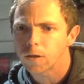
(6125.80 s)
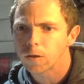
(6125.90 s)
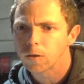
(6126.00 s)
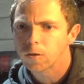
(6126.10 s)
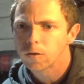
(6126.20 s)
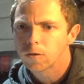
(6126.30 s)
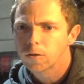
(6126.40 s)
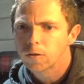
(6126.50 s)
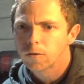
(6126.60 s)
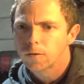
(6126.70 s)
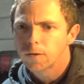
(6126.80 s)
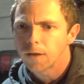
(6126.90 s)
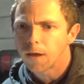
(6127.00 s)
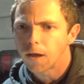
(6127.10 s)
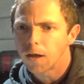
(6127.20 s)
go.
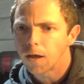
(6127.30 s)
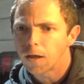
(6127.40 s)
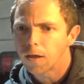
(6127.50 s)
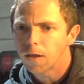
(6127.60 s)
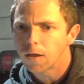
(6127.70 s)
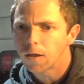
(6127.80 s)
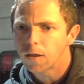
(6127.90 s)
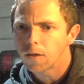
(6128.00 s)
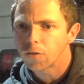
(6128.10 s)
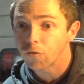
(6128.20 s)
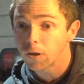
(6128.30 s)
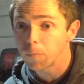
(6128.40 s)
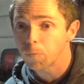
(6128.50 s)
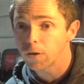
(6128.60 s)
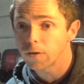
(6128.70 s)

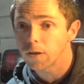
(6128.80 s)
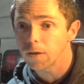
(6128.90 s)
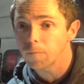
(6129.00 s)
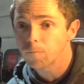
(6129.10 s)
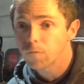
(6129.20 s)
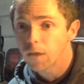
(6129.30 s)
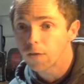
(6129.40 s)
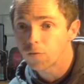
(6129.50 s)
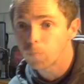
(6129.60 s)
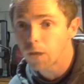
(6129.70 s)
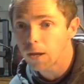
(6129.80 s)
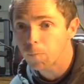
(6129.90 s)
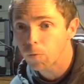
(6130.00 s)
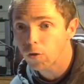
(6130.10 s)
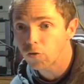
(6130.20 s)
3D printing has
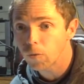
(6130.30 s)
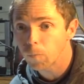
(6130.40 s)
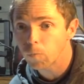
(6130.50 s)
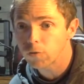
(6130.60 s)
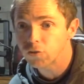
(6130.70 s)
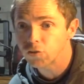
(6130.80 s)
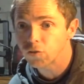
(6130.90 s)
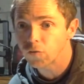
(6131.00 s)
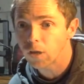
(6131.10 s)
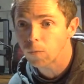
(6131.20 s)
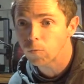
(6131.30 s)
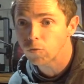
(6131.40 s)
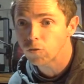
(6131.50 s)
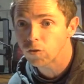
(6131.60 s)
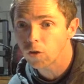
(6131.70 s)
made prototyping projects available
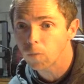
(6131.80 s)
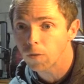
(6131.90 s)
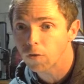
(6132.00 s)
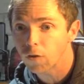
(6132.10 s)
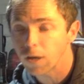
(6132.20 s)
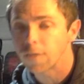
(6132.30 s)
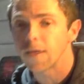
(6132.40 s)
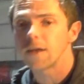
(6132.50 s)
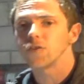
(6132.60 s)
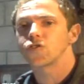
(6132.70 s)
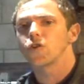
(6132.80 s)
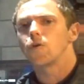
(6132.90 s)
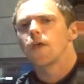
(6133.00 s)
to the common creator. That is true,